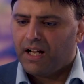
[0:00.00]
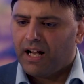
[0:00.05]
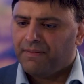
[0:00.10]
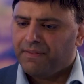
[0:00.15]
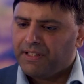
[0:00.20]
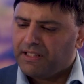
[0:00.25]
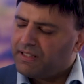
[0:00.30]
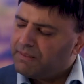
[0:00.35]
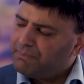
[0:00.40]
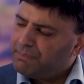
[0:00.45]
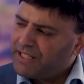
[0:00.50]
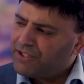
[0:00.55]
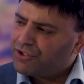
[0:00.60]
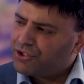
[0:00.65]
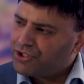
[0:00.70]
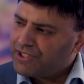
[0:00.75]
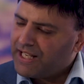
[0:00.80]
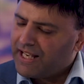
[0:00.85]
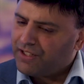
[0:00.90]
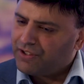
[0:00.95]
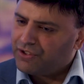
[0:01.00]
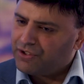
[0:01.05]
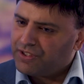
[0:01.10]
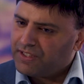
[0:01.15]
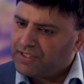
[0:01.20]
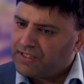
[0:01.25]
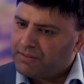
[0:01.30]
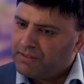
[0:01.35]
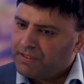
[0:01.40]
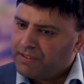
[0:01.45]
think the biggest challenge
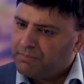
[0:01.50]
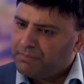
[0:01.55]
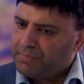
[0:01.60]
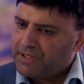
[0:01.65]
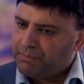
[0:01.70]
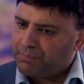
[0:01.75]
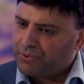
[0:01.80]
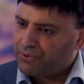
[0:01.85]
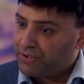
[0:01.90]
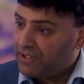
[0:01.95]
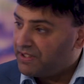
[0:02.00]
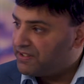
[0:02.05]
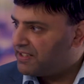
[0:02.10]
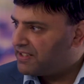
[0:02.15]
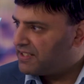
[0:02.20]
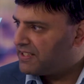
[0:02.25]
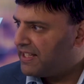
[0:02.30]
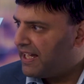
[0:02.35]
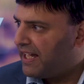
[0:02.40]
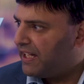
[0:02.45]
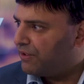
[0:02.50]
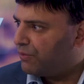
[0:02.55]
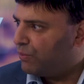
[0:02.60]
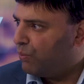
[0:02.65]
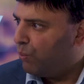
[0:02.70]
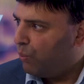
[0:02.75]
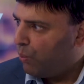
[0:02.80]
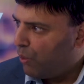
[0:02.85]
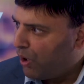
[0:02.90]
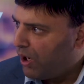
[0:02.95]
is people to understand
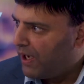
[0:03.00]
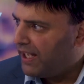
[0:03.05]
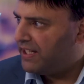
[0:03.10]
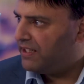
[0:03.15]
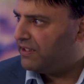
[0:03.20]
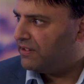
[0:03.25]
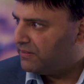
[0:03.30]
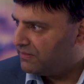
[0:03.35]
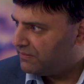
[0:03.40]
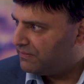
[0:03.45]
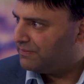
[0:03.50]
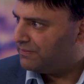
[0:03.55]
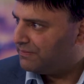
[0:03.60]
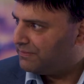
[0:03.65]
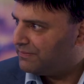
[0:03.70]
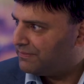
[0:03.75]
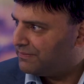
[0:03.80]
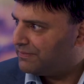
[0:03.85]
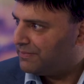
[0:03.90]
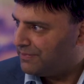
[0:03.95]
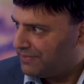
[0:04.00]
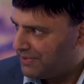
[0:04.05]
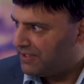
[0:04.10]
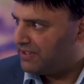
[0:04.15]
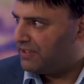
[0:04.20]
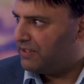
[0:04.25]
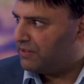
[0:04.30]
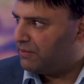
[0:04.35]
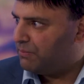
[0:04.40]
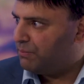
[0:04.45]
why this
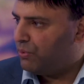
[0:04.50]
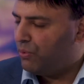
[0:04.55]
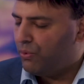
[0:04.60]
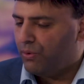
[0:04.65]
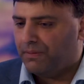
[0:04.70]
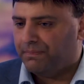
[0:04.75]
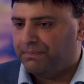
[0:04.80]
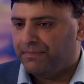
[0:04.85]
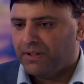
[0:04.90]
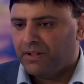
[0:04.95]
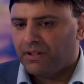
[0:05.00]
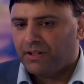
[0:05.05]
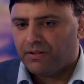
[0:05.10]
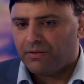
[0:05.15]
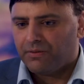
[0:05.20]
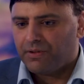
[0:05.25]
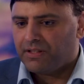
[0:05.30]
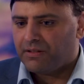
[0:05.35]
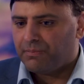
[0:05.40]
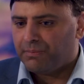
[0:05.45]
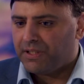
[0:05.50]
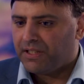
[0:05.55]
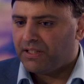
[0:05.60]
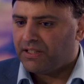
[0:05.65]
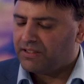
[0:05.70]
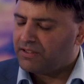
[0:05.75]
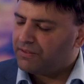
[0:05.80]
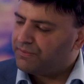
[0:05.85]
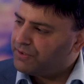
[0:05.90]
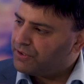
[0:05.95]
is important. The reason being
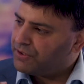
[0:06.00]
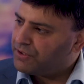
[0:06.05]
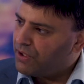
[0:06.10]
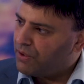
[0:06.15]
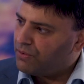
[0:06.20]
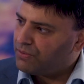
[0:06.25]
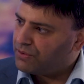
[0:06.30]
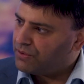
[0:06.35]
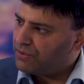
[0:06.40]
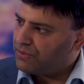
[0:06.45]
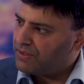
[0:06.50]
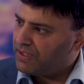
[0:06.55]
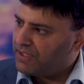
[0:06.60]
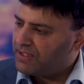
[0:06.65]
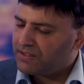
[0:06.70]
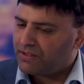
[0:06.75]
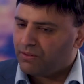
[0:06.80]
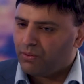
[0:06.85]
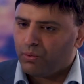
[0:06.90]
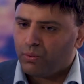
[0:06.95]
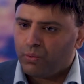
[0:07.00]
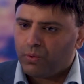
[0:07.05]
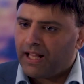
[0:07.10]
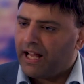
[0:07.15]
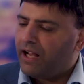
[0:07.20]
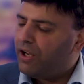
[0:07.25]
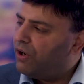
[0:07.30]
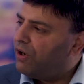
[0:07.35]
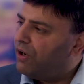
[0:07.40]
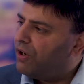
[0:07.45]
is if you don't do this, all that
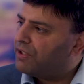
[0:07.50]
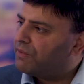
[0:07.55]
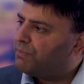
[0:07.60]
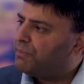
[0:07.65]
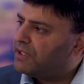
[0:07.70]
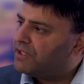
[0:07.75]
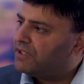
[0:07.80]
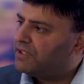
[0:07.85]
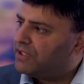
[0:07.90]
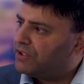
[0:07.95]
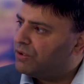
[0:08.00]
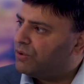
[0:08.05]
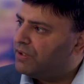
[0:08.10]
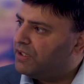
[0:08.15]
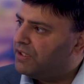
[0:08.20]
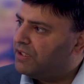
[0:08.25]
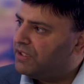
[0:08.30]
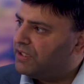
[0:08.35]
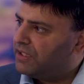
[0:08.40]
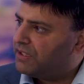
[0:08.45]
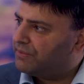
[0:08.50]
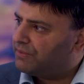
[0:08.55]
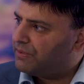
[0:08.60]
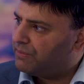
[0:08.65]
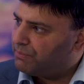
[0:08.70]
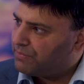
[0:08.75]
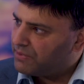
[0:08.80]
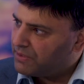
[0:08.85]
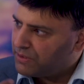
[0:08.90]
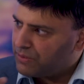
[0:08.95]
hard money that you're earning
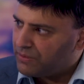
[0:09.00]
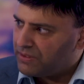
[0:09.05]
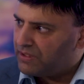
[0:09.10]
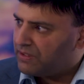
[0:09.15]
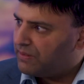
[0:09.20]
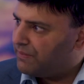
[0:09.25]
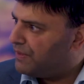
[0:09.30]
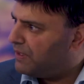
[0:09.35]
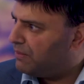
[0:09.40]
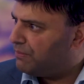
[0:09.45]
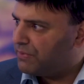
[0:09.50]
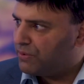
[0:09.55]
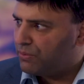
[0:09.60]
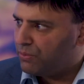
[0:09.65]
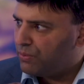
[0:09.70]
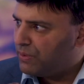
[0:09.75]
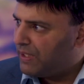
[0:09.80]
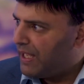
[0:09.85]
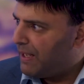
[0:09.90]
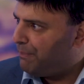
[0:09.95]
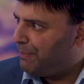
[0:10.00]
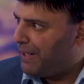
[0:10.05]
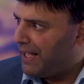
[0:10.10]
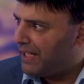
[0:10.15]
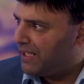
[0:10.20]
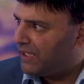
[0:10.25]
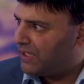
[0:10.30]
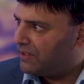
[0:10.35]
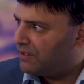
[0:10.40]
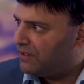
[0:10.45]
from doing the development, all that
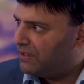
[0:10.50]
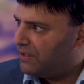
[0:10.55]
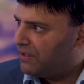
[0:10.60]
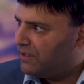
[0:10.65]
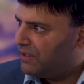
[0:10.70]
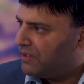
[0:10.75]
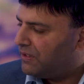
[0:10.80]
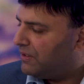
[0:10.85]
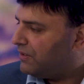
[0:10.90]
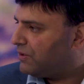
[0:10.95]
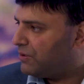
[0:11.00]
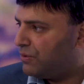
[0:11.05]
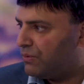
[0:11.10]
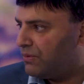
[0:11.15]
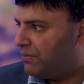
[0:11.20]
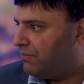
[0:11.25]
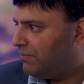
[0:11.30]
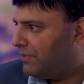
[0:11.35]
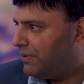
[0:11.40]
pain soon